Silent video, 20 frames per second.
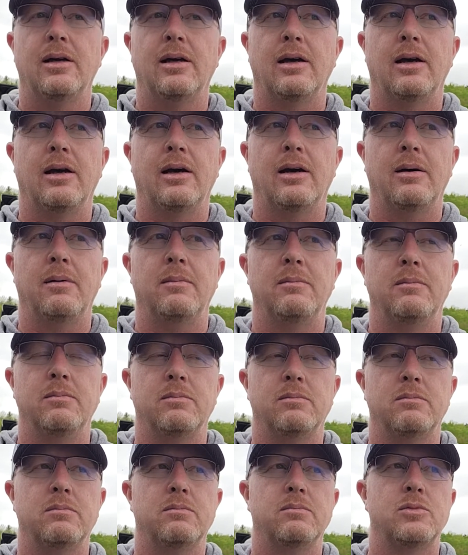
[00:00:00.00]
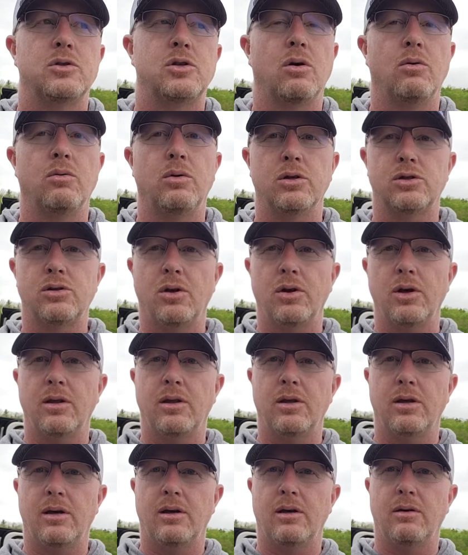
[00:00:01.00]
Um, so we'll show you
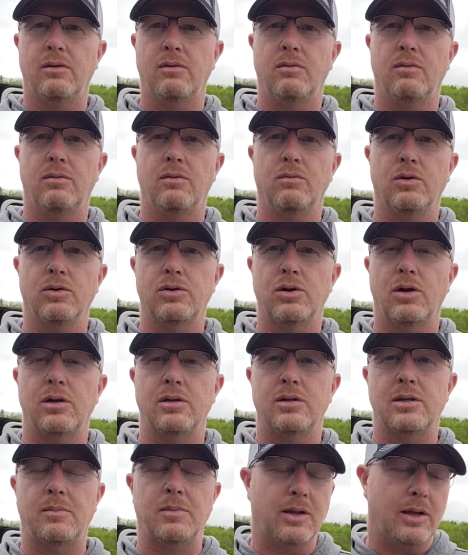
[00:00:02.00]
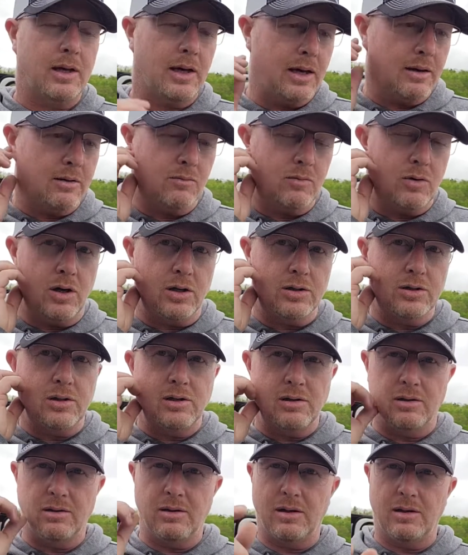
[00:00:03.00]
the we'll show you some of that and we're
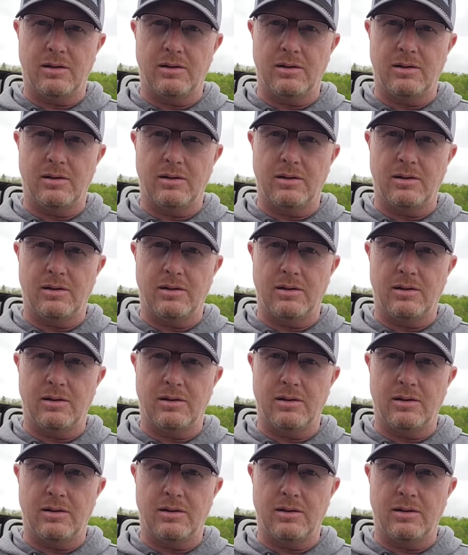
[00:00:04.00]
also